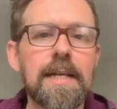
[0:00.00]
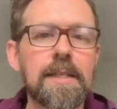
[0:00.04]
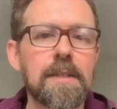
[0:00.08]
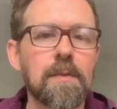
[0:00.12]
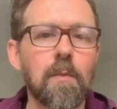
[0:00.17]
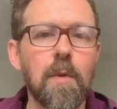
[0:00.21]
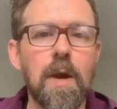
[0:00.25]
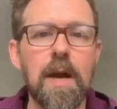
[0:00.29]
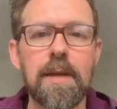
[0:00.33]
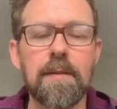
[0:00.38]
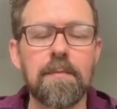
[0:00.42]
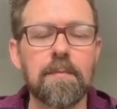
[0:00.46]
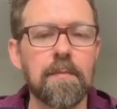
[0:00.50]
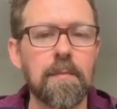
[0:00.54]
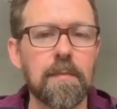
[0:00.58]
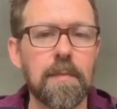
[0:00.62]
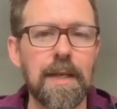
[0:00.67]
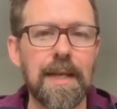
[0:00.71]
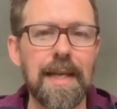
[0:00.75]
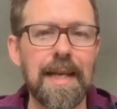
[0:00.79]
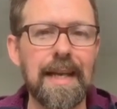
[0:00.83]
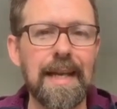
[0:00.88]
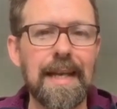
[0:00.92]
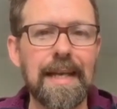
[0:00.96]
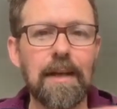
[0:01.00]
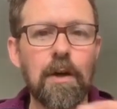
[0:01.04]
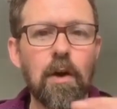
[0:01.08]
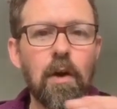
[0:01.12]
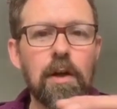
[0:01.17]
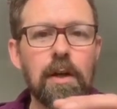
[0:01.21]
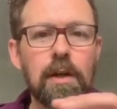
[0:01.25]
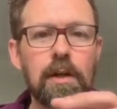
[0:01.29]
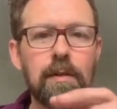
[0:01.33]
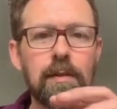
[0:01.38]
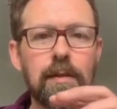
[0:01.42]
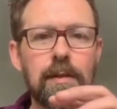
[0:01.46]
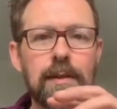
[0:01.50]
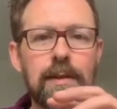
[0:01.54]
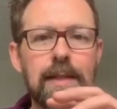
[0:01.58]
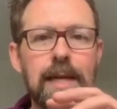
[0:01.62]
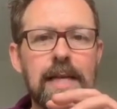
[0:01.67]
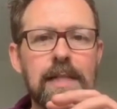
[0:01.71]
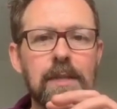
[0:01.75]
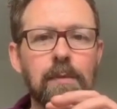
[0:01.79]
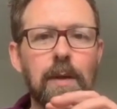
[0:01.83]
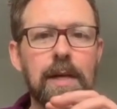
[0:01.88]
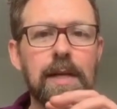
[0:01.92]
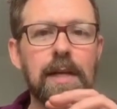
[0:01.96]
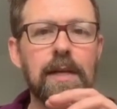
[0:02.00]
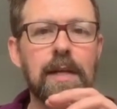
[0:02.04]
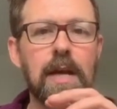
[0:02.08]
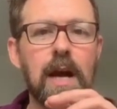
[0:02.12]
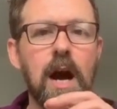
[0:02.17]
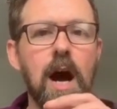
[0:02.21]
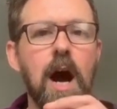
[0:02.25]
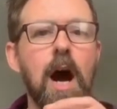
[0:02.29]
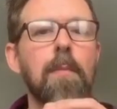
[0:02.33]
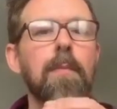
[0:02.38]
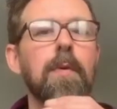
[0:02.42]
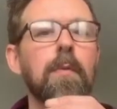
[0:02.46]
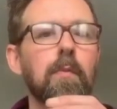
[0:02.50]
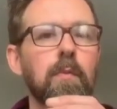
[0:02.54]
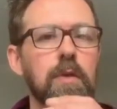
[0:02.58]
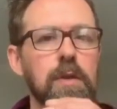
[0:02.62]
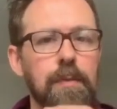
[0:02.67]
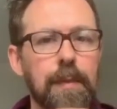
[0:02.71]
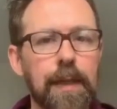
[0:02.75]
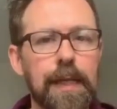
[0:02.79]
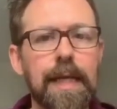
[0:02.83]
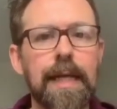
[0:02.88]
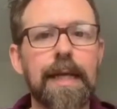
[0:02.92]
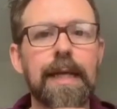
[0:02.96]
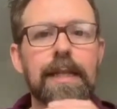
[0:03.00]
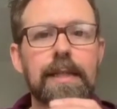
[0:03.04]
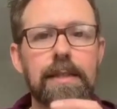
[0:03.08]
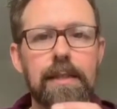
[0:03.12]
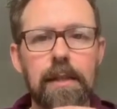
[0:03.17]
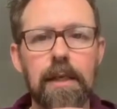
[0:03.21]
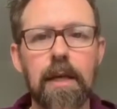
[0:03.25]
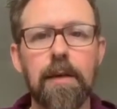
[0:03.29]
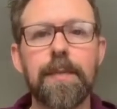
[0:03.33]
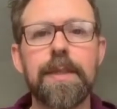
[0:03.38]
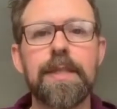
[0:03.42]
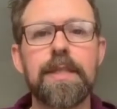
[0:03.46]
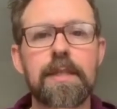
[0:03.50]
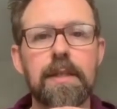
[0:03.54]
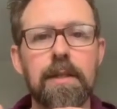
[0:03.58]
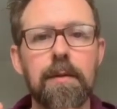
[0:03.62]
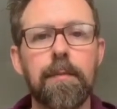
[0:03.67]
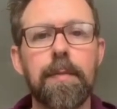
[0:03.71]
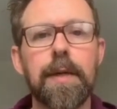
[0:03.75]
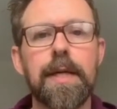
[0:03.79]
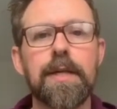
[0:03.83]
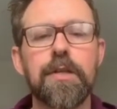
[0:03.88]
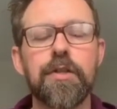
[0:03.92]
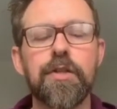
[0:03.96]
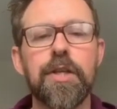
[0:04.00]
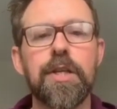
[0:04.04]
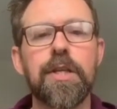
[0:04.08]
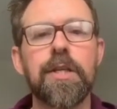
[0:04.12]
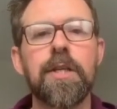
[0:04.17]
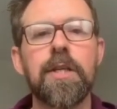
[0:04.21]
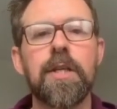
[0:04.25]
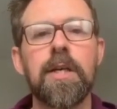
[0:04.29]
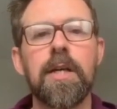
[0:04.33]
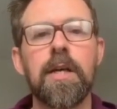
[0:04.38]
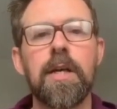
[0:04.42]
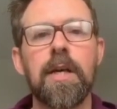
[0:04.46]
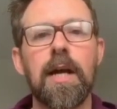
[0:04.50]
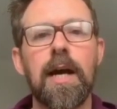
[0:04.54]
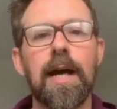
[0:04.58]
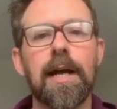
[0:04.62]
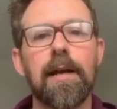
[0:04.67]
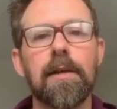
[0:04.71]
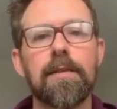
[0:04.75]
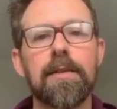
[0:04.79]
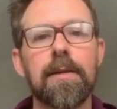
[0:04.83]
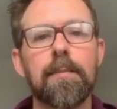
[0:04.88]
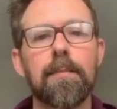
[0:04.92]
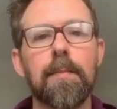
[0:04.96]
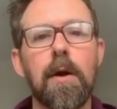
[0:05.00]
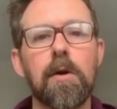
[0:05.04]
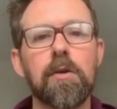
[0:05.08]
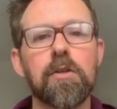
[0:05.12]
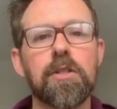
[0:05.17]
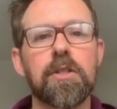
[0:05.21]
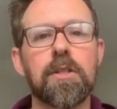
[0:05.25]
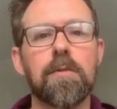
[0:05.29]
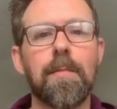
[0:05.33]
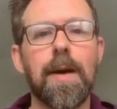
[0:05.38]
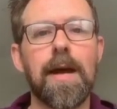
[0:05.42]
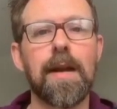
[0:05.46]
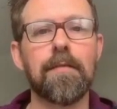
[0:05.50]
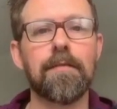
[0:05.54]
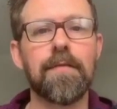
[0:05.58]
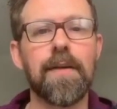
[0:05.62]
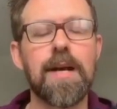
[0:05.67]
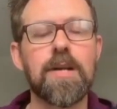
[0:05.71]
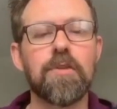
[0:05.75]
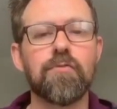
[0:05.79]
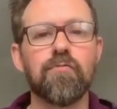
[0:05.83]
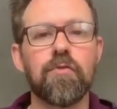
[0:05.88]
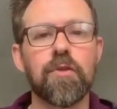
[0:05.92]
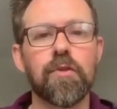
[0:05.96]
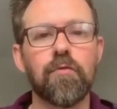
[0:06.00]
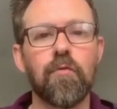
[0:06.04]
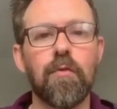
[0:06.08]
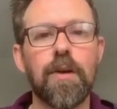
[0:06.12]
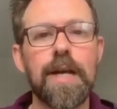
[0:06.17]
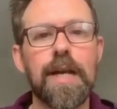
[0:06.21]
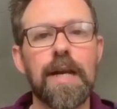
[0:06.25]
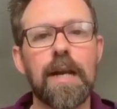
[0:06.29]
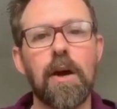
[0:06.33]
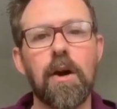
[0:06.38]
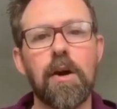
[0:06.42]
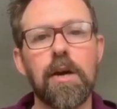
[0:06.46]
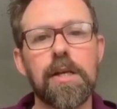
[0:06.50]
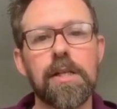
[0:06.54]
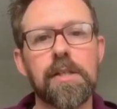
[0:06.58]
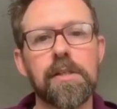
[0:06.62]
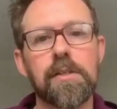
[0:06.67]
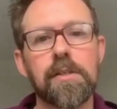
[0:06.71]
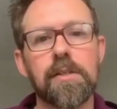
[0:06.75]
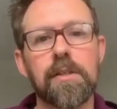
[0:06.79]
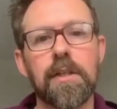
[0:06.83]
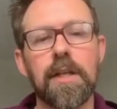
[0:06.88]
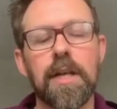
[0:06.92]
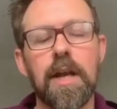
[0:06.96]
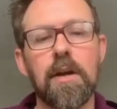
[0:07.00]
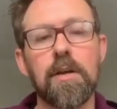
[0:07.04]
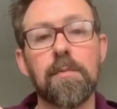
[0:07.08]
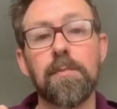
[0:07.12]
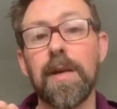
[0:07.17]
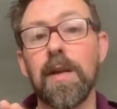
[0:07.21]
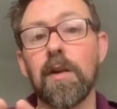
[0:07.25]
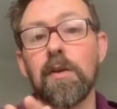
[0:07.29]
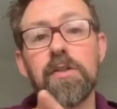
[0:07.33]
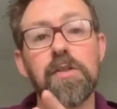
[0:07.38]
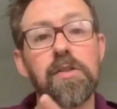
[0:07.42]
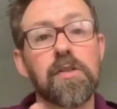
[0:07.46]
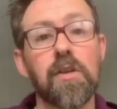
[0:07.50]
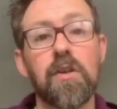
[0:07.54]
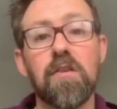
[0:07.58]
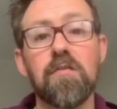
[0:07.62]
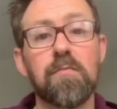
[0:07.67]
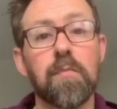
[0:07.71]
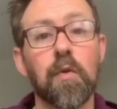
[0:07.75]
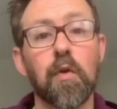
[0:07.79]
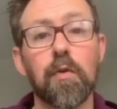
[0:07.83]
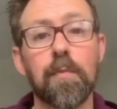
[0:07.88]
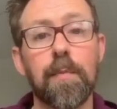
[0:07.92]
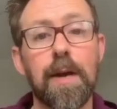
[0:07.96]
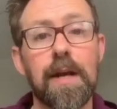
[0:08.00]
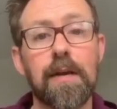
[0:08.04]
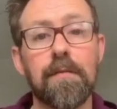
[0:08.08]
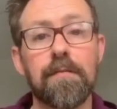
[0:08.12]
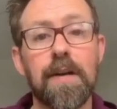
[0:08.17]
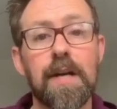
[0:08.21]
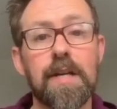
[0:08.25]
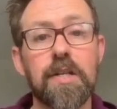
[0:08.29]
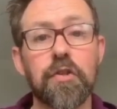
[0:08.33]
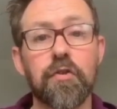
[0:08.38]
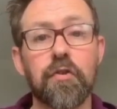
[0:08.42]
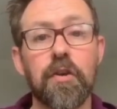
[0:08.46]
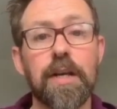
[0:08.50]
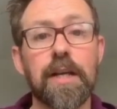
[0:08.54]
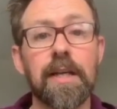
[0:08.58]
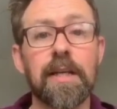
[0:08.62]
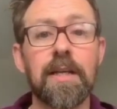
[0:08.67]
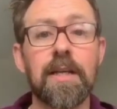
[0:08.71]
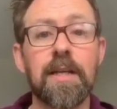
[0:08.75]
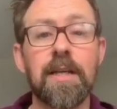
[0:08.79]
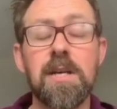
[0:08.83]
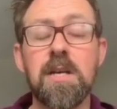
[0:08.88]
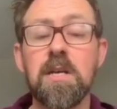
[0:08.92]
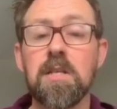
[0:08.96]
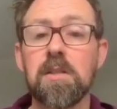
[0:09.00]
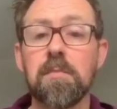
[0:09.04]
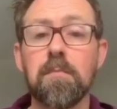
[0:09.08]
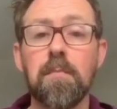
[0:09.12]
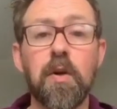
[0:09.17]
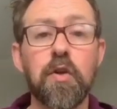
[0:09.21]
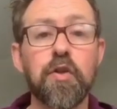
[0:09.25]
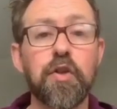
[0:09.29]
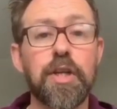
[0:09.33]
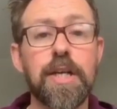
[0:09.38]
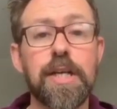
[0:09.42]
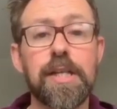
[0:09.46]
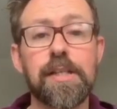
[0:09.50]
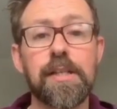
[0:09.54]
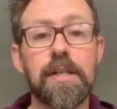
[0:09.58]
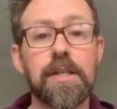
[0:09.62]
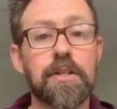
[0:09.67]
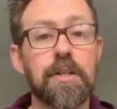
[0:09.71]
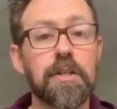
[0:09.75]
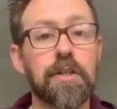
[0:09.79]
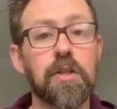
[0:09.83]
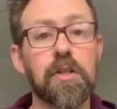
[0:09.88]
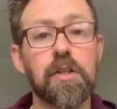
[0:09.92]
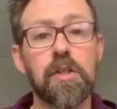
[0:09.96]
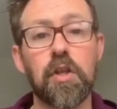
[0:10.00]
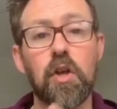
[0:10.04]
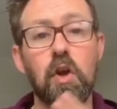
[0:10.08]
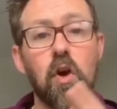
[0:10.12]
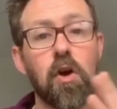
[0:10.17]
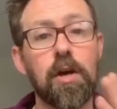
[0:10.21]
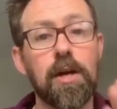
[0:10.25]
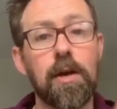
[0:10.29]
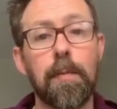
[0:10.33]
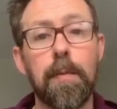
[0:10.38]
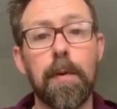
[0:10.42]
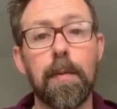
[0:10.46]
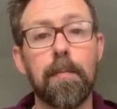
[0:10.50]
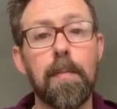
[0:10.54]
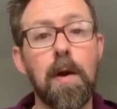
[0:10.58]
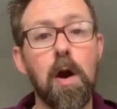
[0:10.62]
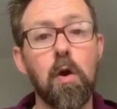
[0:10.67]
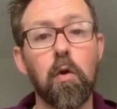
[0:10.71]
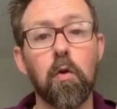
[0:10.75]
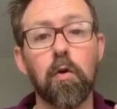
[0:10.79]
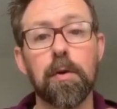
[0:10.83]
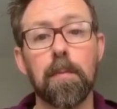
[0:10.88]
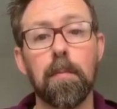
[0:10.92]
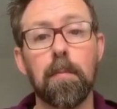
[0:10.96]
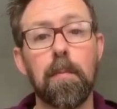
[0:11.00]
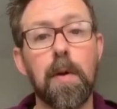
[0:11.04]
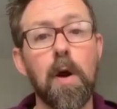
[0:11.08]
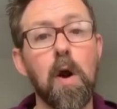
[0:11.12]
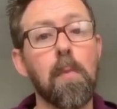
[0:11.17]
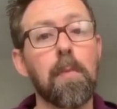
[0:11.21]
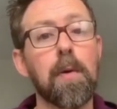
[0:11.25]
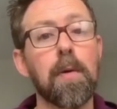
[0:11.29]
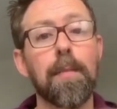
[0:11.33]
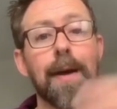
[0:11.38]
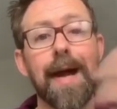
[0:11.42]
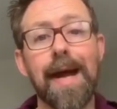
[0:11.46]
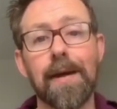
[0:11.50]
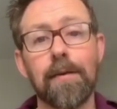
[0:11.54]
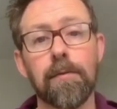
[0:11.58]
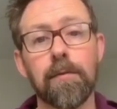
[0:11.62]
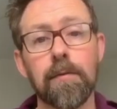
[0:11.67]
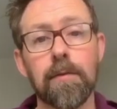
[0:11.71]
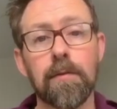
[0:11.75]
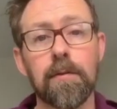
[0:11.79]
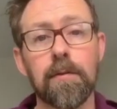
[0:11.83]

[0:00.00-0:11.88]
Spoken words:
when carbon was beginning to come into the picture, and I think most of the manufacturers realised, a bit like surfboard manufacturing, it's much easier to just knock up a mould and pop them out